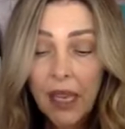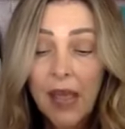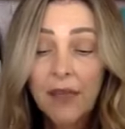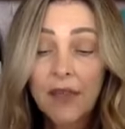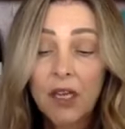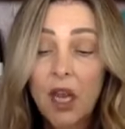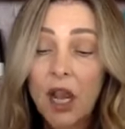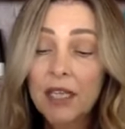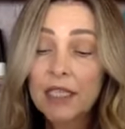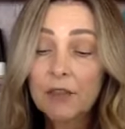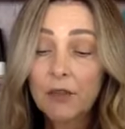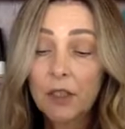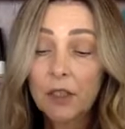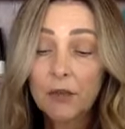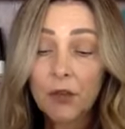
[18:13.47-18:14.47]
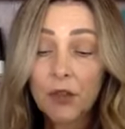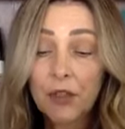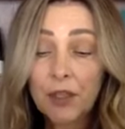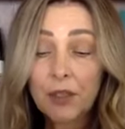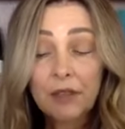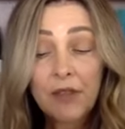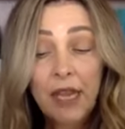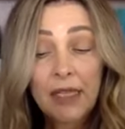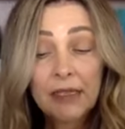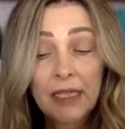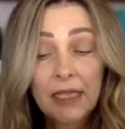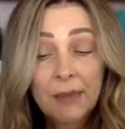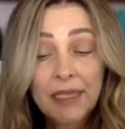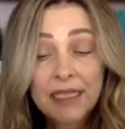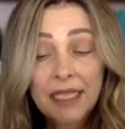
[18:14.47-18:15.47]
The cost for a full year of
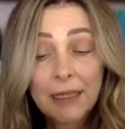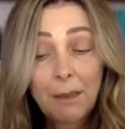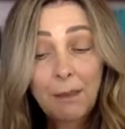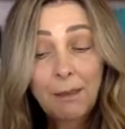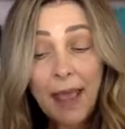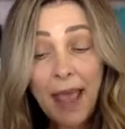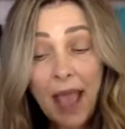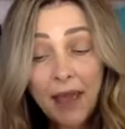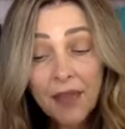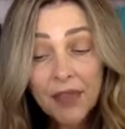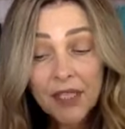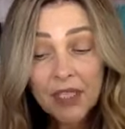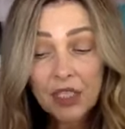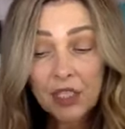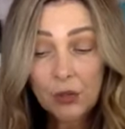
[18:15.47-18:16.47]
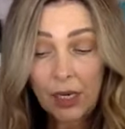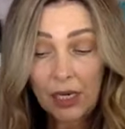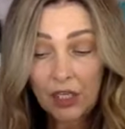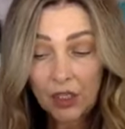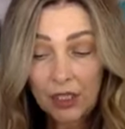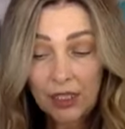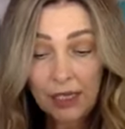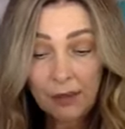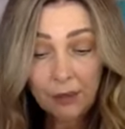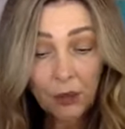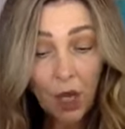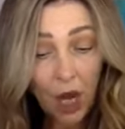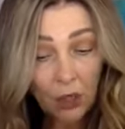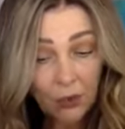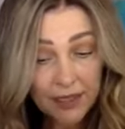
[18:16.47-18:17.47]
unlimited math instruction and
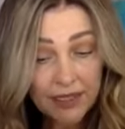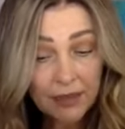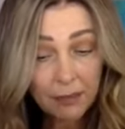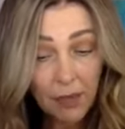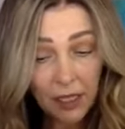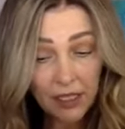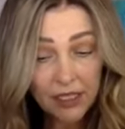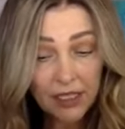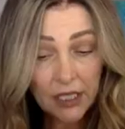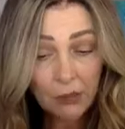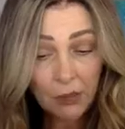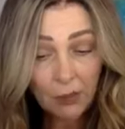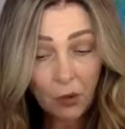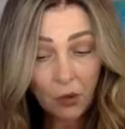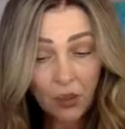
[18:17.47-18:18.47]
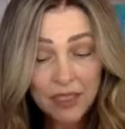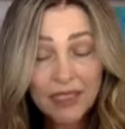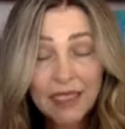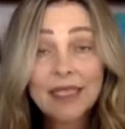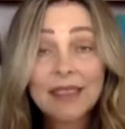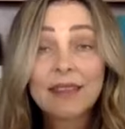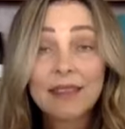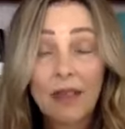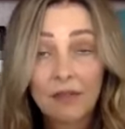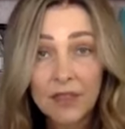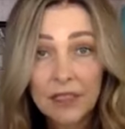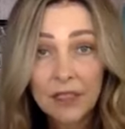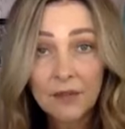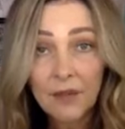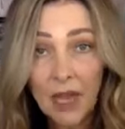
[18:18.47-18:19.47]
progress monitoring reports is
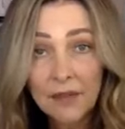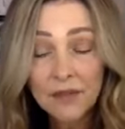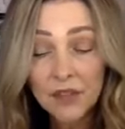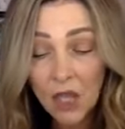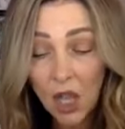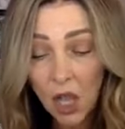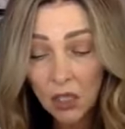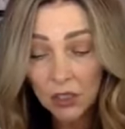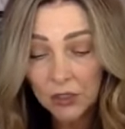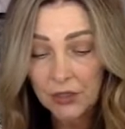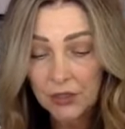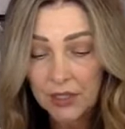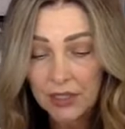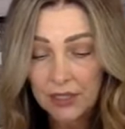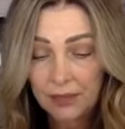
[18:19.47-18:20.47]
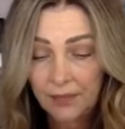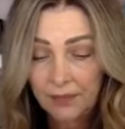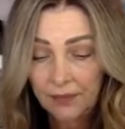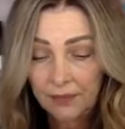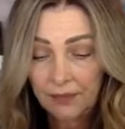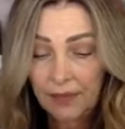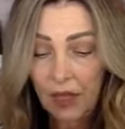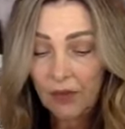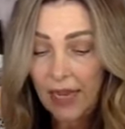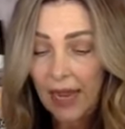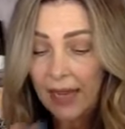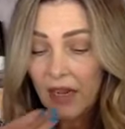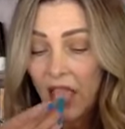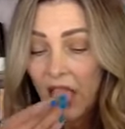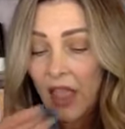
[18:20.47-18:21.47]
$75. Okay?
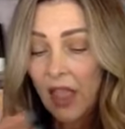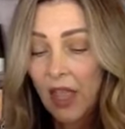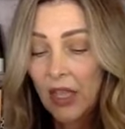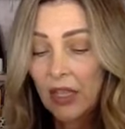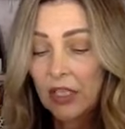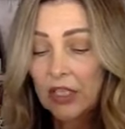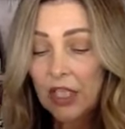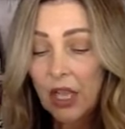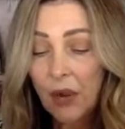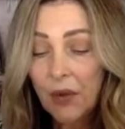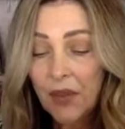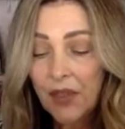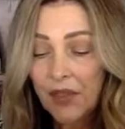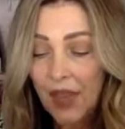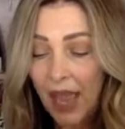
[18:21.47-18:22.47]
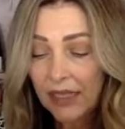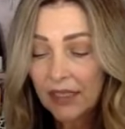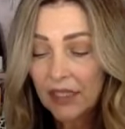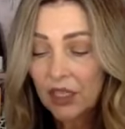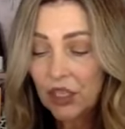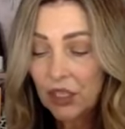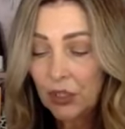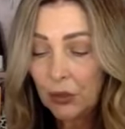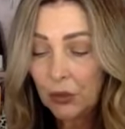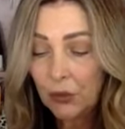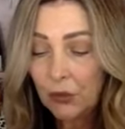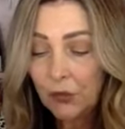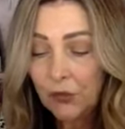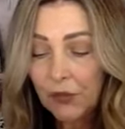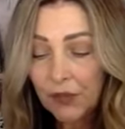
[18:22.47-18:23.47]
So that's
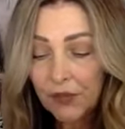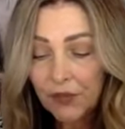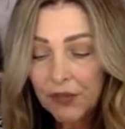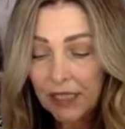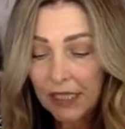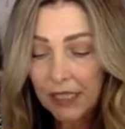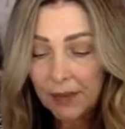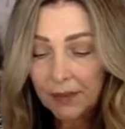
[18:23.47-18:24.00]
$250